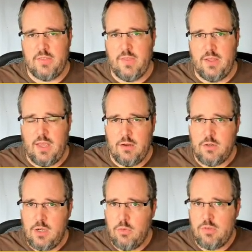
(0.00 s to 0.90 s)
Like they are
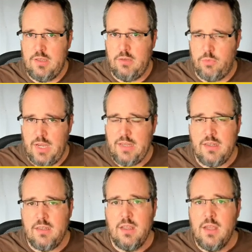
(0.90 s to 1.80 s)
closely
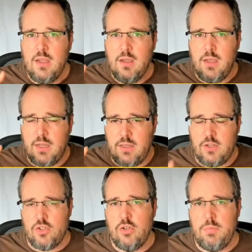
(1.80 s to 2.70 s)
related and
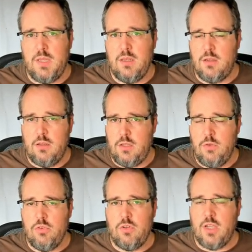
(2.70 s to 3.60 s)
they should be
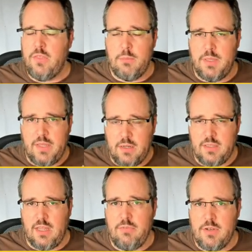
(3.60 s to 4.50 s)
used together, but they're
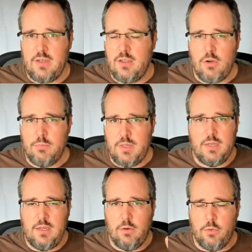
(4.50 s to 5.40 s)
definitely
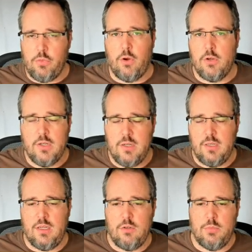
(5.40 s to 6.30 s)
completely orthogonal
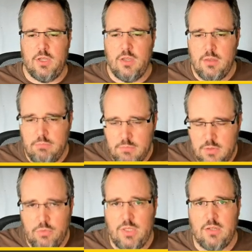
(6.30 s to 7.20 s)
and need to be
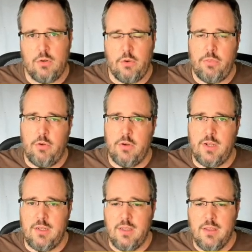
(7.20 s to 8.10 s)
treated
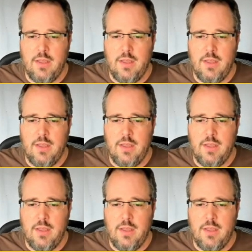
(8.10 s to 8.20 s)
orthogonally.